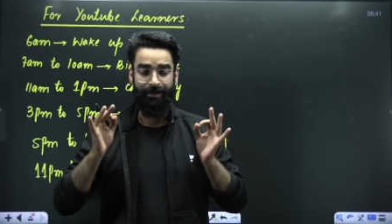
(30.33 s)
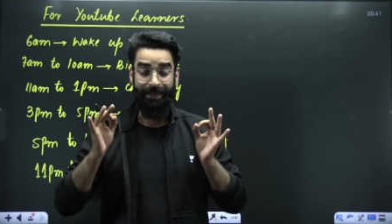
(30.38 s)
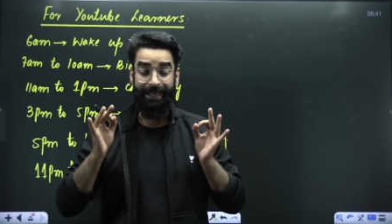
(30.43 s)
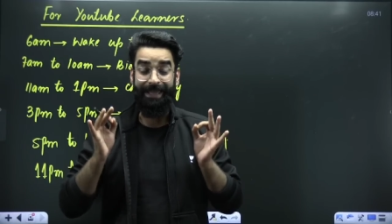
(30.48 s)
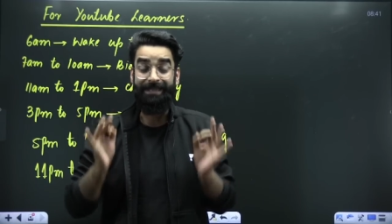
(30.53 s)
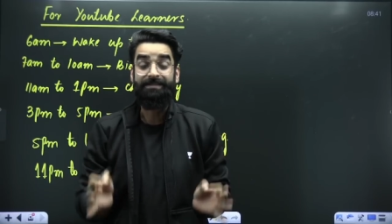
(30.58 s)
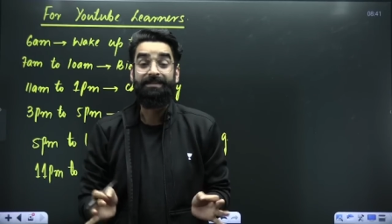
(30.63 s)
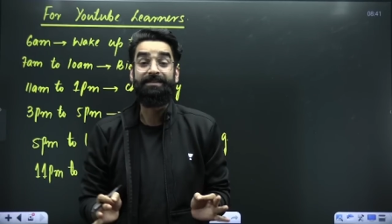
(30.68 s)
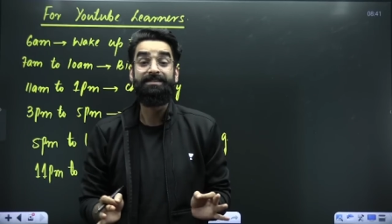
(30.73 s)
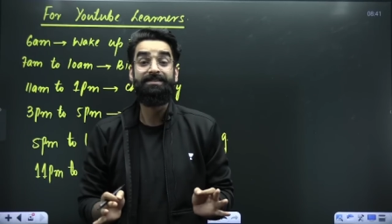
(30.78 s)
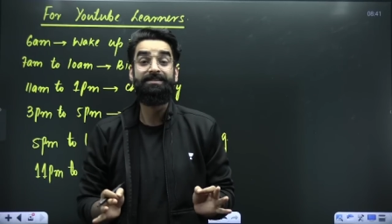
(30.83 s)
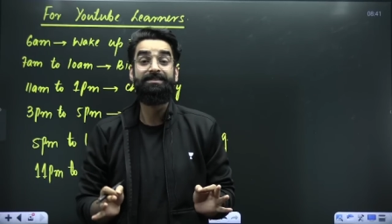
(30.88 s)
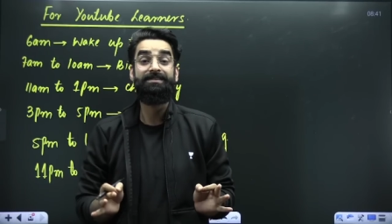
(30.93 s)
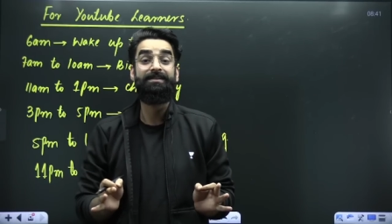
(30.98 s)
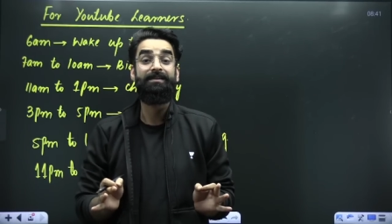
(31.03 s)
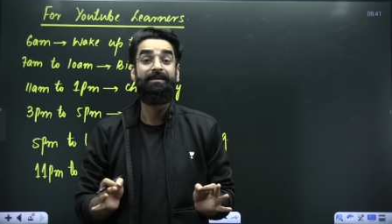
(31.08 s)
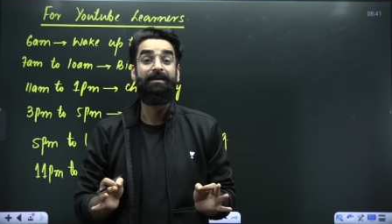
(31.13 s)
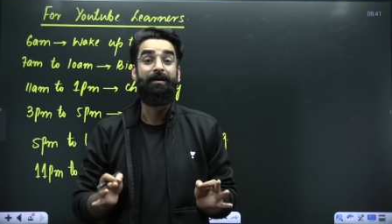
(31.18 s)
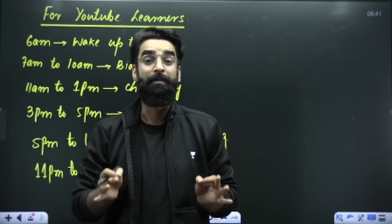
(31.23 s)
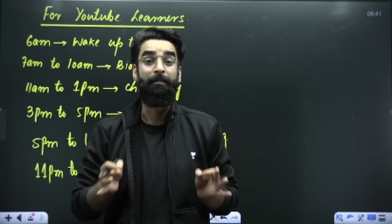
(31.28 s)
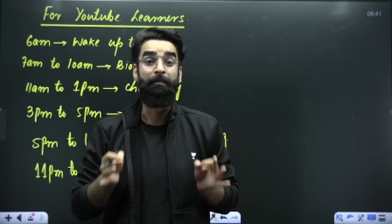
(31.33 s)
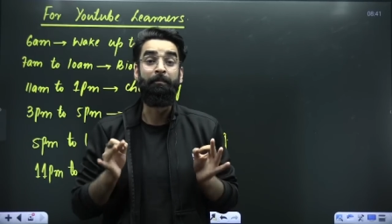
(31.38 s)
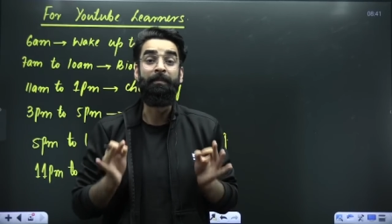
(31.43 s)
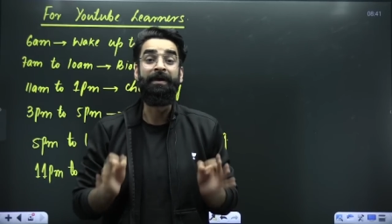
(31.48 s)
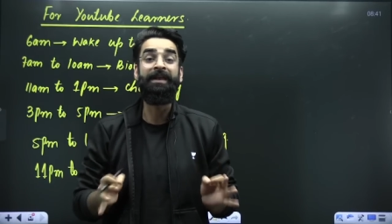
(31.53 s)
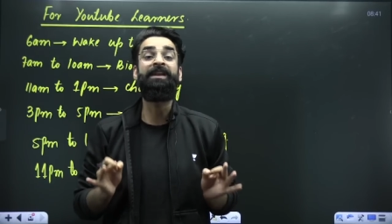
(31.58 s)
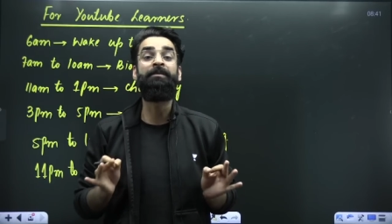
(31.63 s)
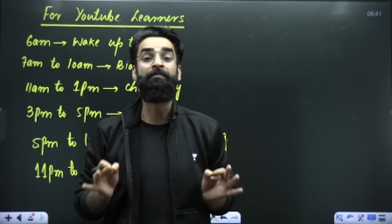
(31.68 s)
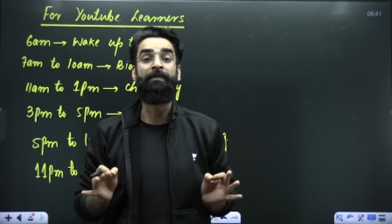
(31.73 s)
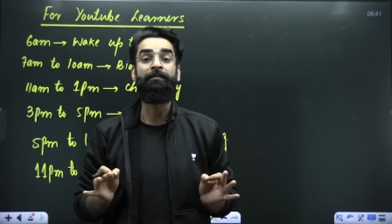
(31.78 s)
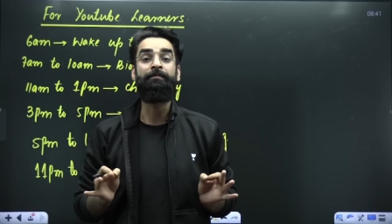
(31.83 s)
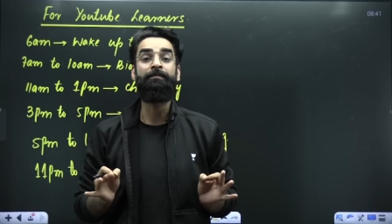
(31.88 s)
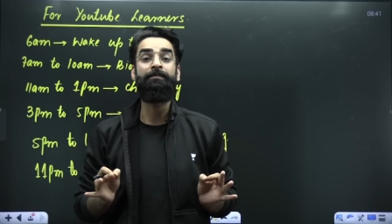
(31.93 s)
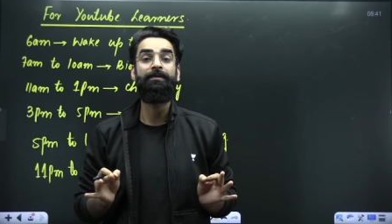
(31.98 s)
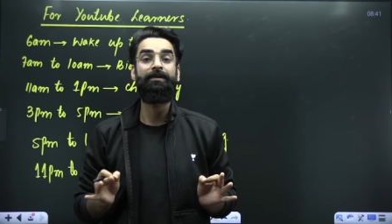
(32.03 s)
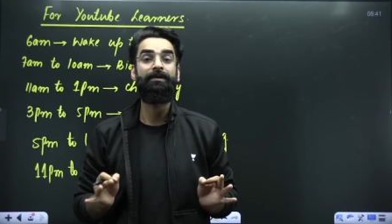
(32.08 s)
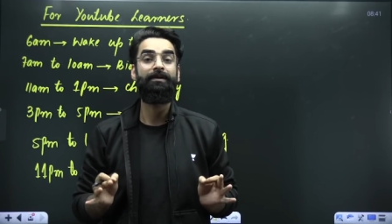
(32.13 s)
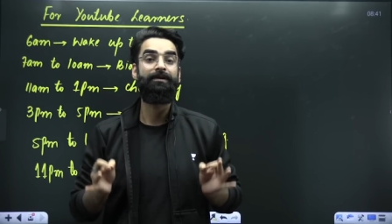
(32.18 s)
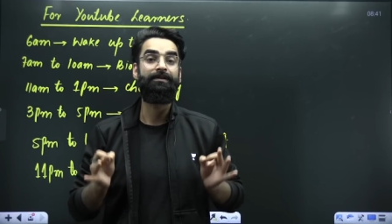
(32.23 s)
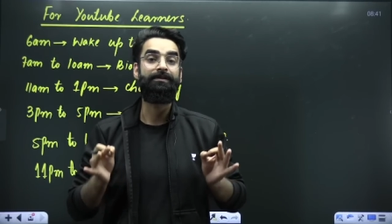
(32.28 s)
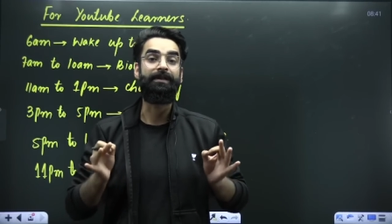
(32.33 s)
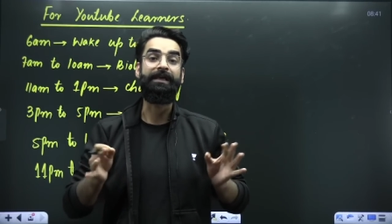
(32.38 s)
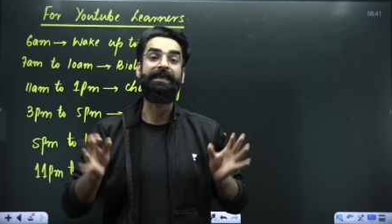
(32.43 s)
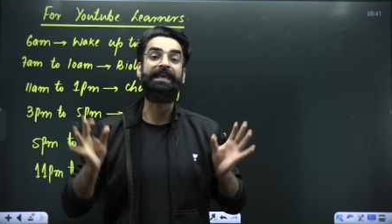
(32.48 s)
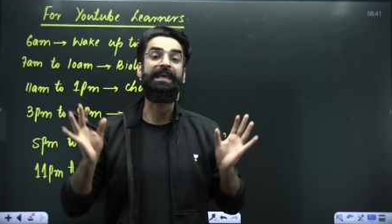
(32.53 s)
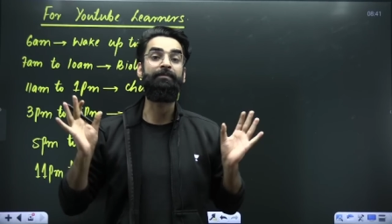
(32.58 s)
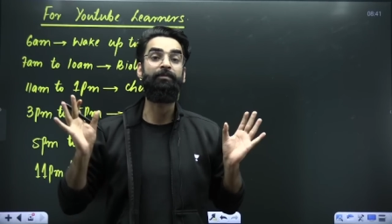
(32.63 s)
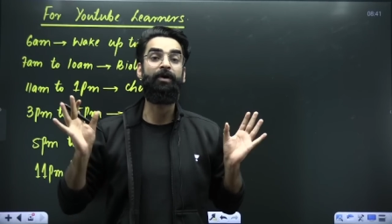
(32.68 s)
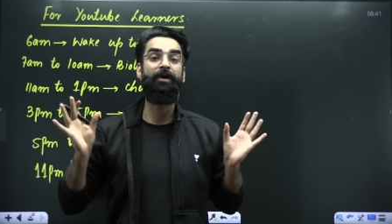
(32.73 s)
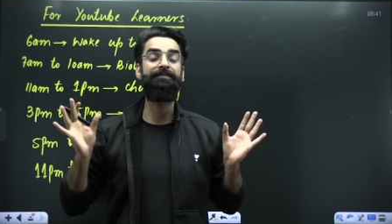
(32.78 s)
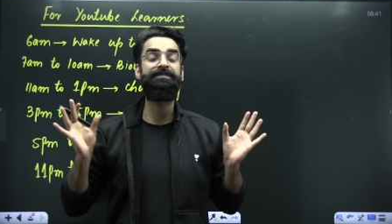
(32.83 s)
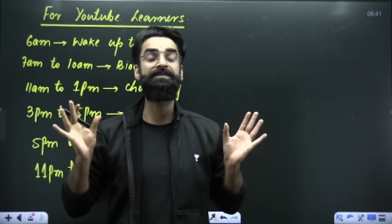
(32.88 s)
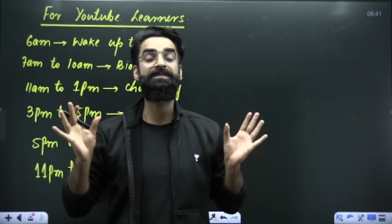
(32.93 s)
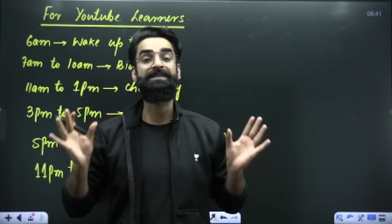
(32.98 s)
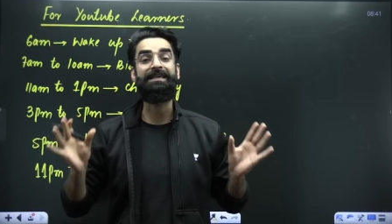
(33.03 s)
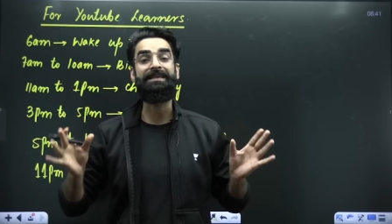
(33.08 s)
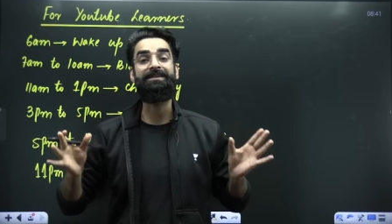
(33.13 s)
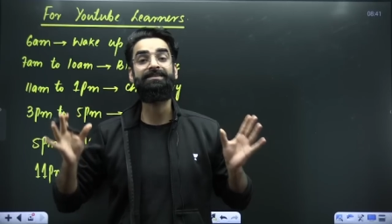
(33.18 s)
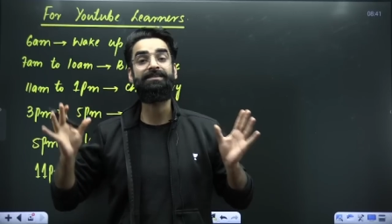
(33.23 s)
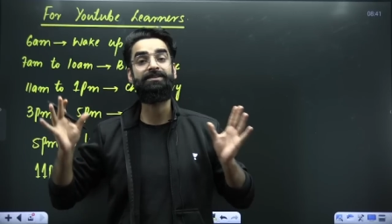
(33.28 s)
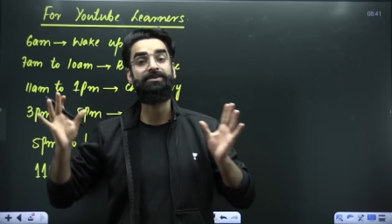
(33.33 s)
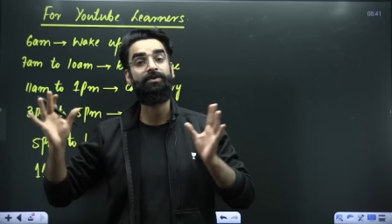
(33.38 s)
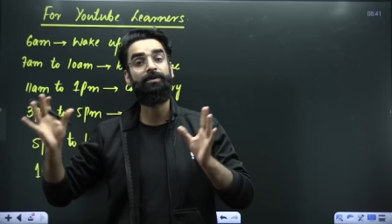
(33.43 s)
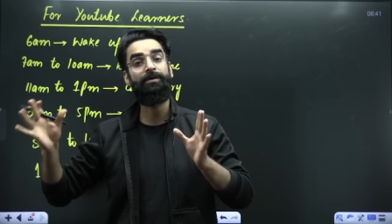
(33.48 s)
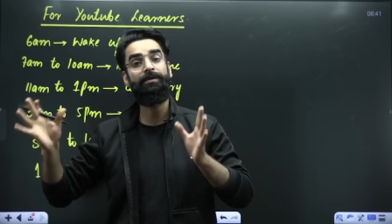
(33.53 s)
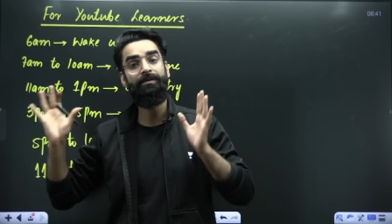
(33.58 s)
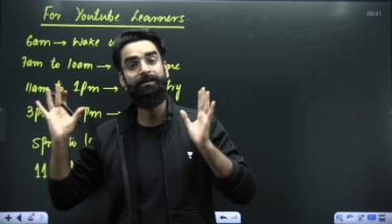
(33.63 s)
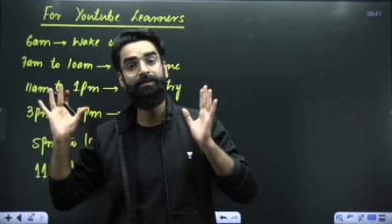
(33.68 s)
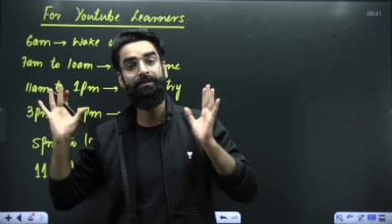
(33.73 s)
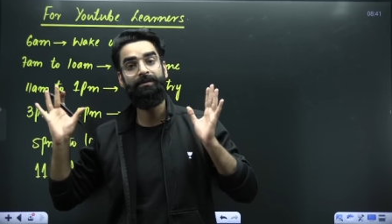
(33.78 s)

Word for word: It is minimum the game of 6 to